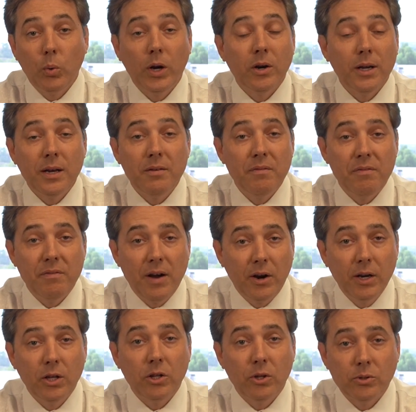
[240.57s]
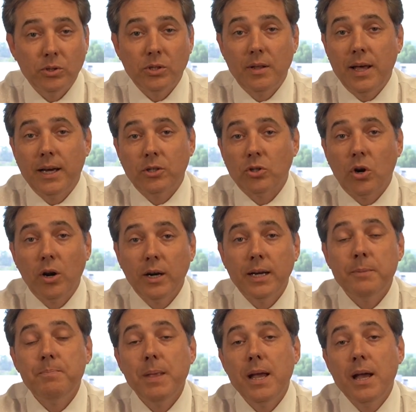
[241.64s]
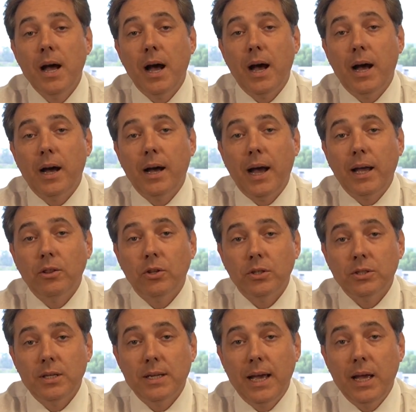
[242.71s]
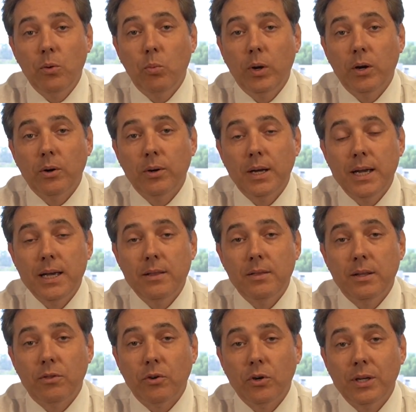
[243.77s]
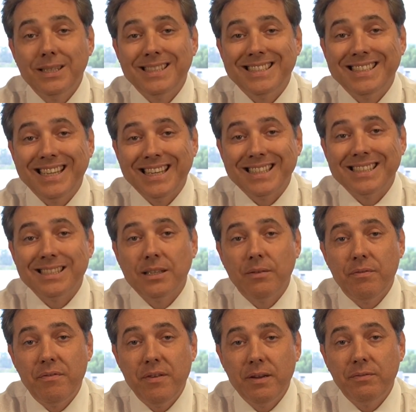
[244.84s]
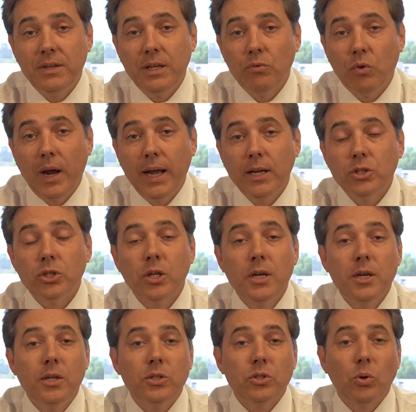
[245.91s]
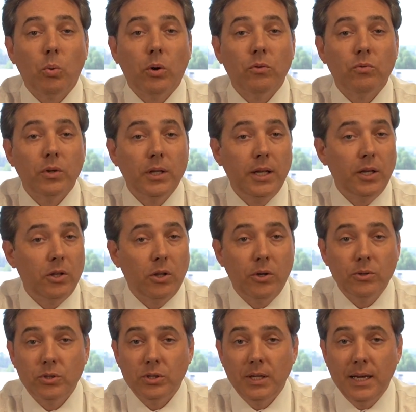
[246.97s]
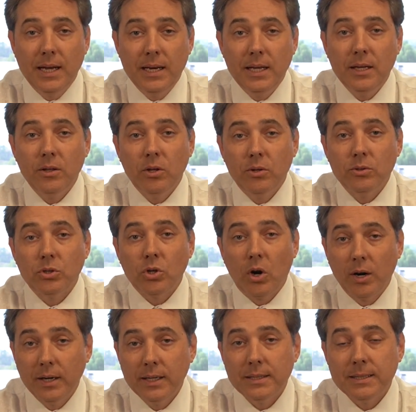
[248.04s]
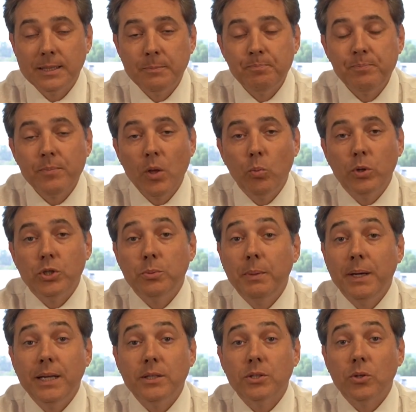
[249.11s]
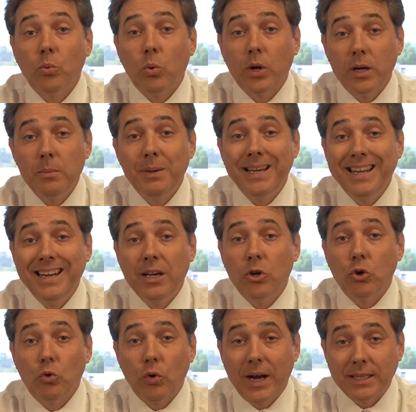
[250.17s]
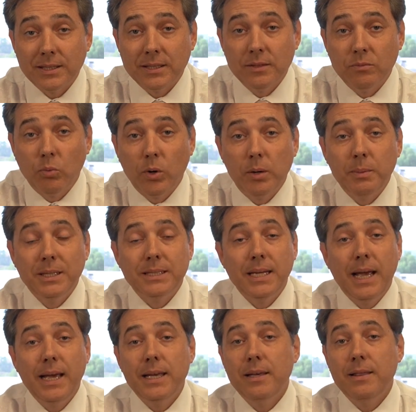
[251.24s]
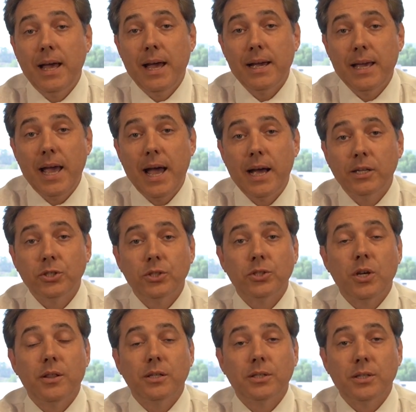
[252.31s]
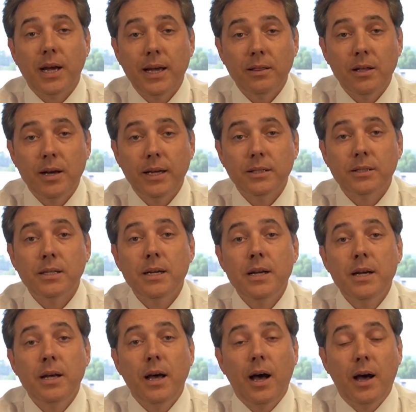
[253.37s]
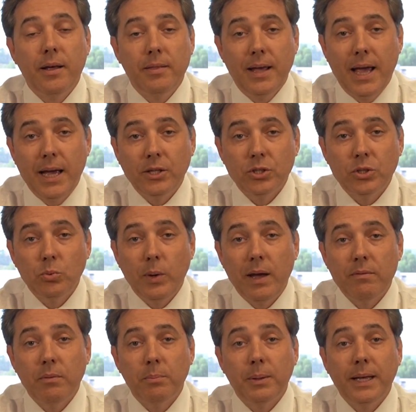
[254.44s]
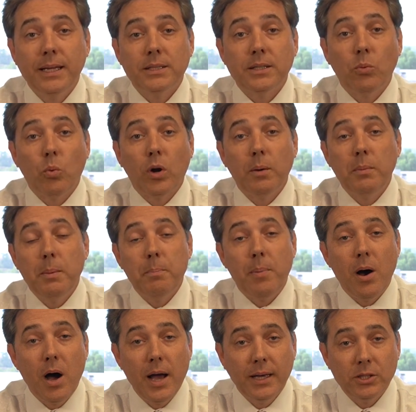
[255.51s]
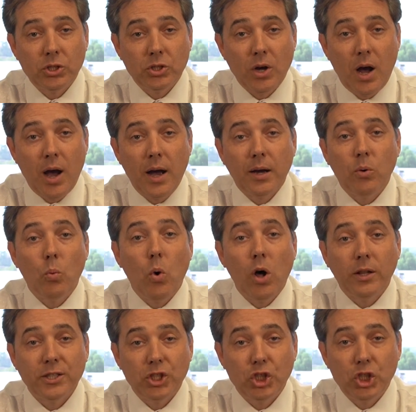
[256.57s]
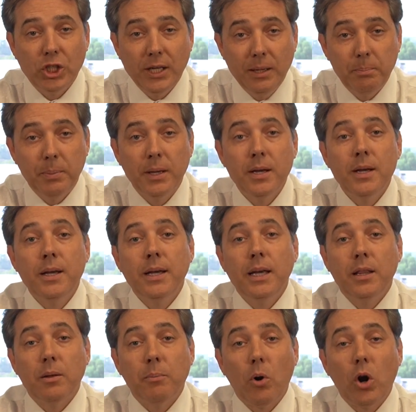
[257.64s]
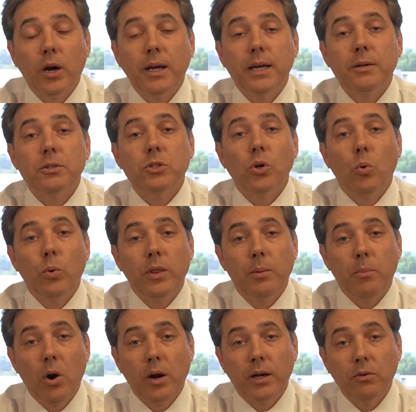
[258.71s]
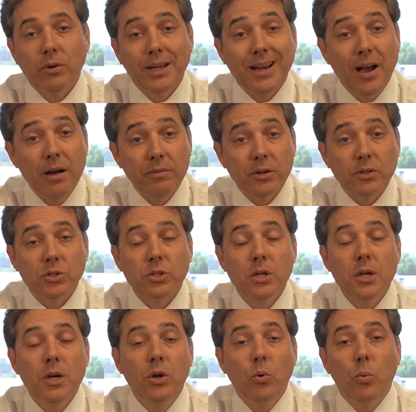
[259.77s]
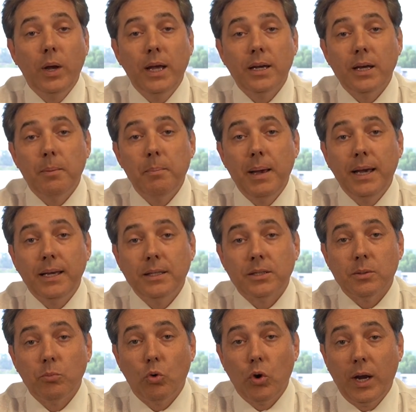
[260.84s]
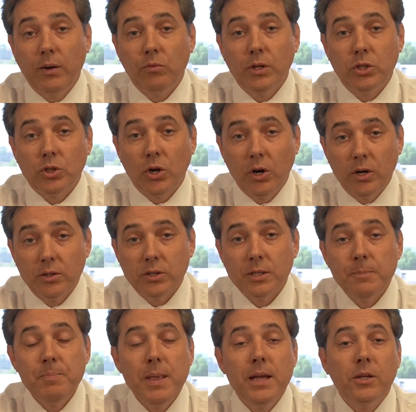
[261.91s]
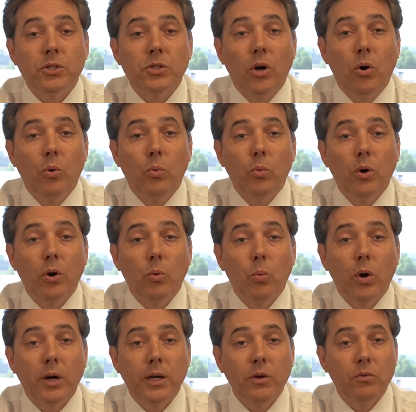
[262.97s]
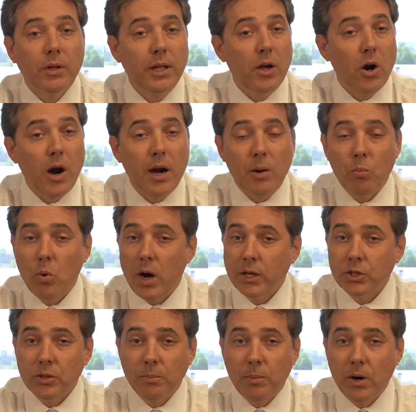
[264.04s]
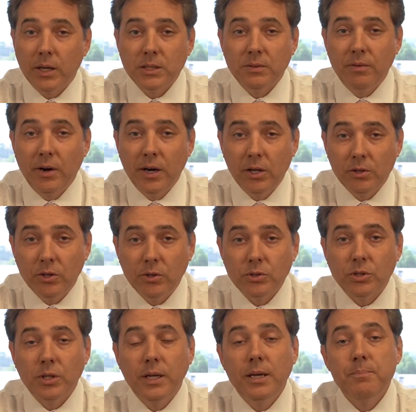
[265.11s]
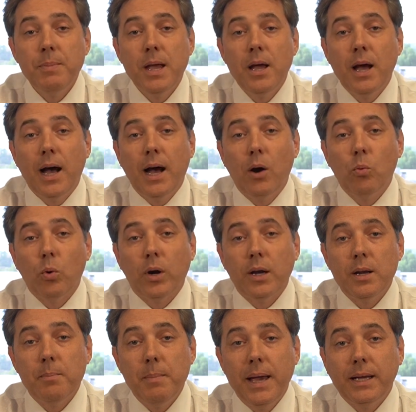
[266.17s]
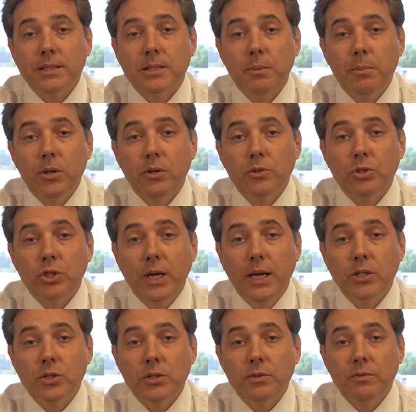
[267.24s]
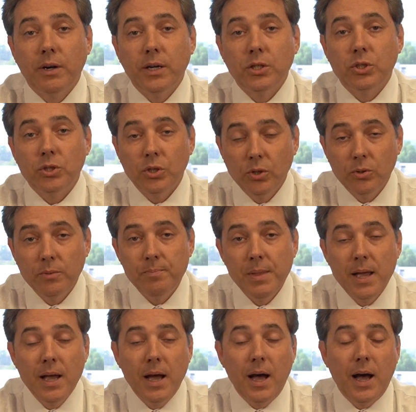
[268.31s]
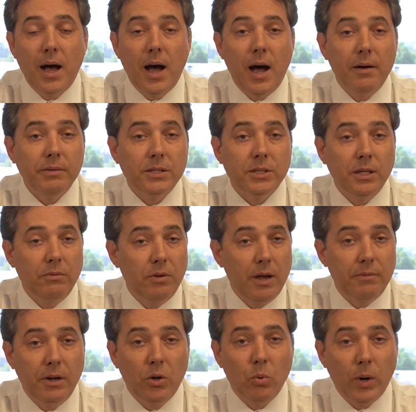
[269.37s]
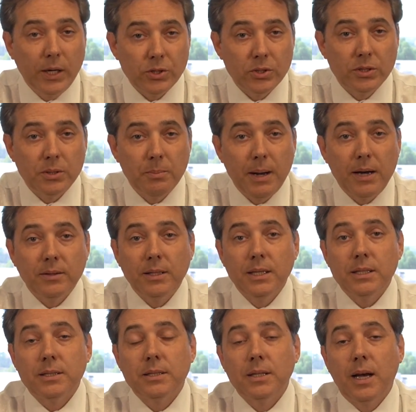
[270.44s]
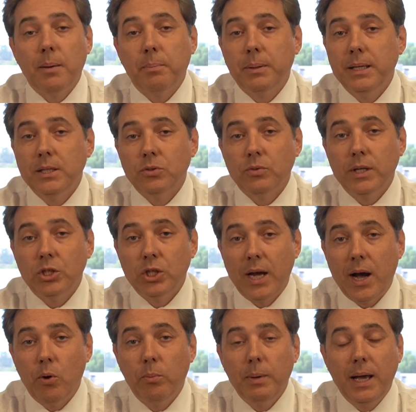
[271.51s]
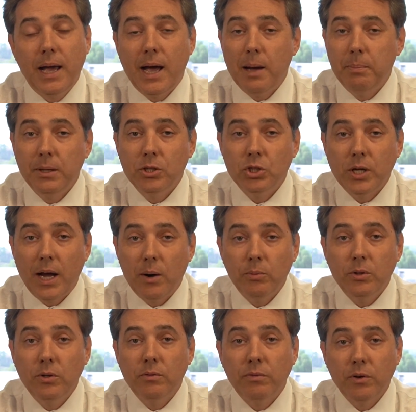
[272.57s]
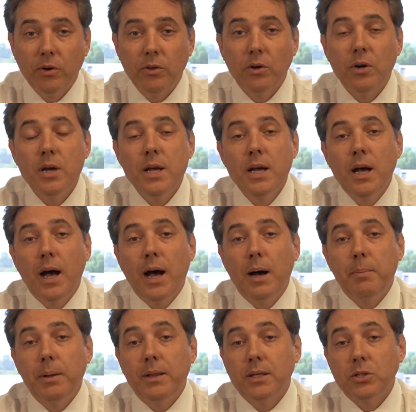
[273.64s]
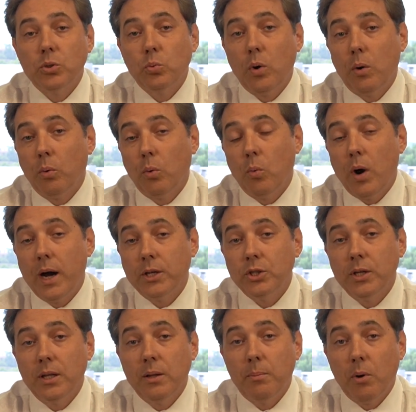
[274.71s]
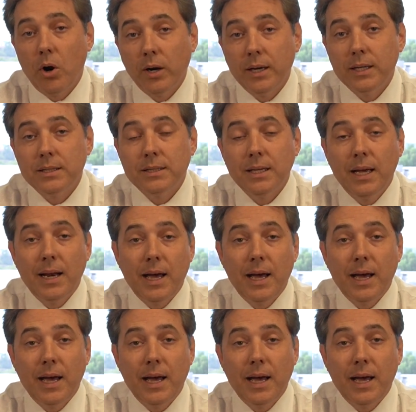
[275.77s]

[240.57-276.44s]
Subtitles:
We are getting very close to that target. I look today, we're in the 3,650 range, so we're really close to hitting those targets, which means that we're going to be getting aggressive. We're going to be taking that cash that's on the sidelines, the hedges we have in place, and we're going to be buying stock while it's cheap in the market. So when the market recovers, we end up making some great returns. So we're working really hard. I'm watching the markets very closely. We're going to make some of those changes very soon. Obviously, if you have any questions about this, please reach out. Be happy to chat with you further. But this is what we're watching in the markets.